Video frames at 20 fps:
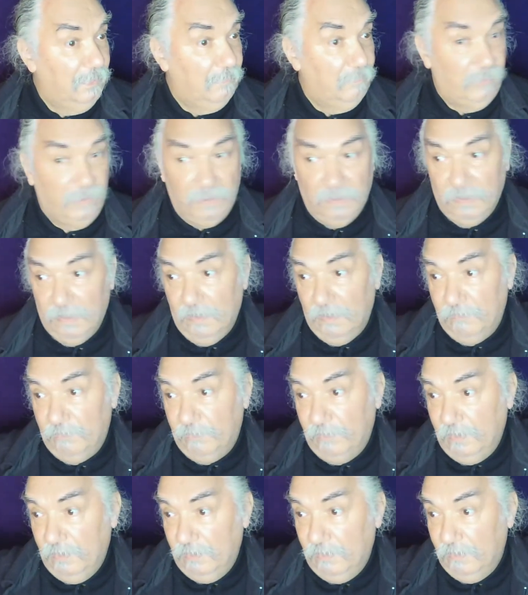bringing
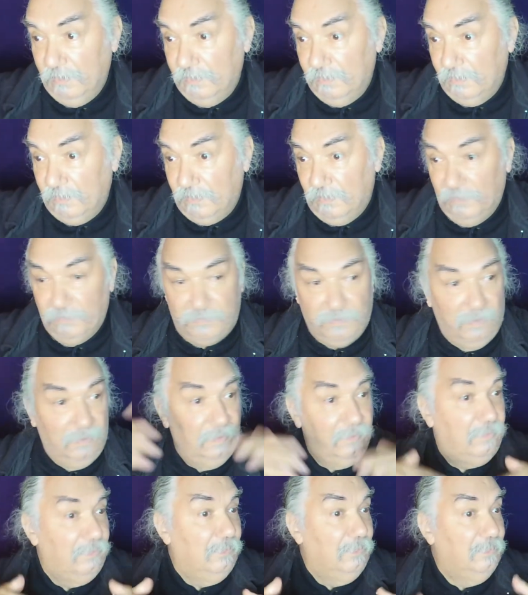bringing the culture
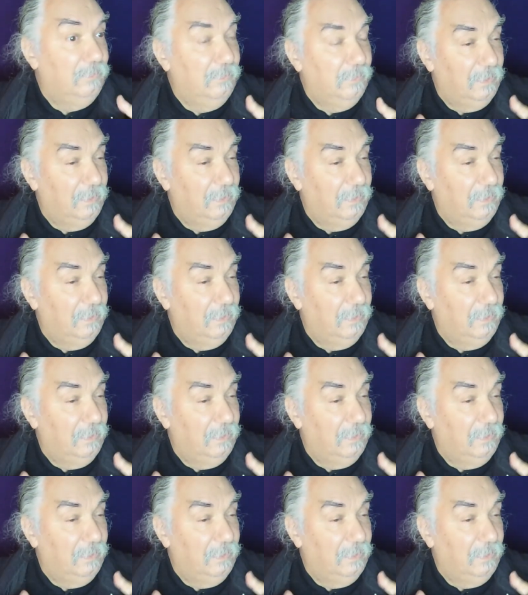into you,